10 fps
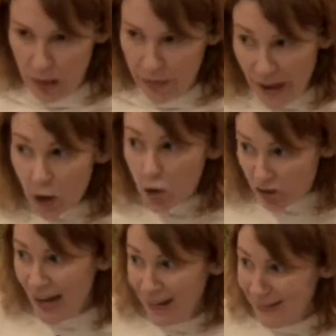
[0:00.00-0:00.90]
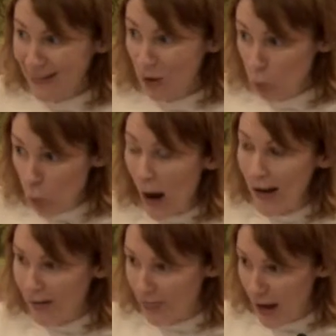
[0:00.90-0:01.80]
They are standing
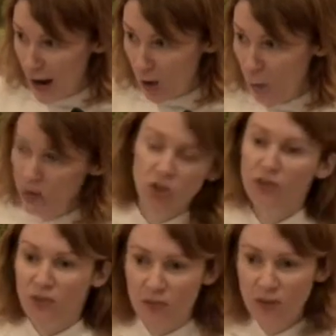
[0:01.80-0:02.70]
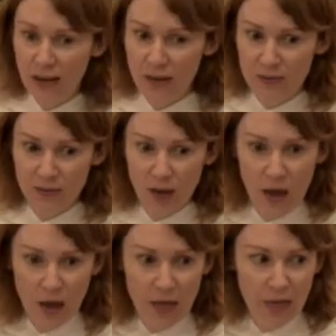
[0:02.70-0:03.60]
right there when Jesus says,
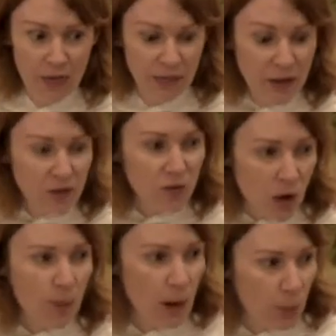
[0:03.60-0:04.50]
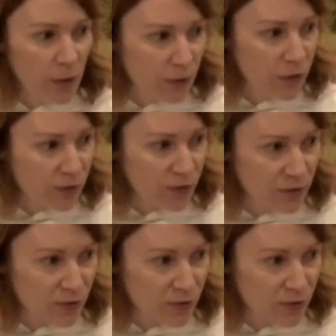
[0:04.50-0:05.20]
"These are my brothers."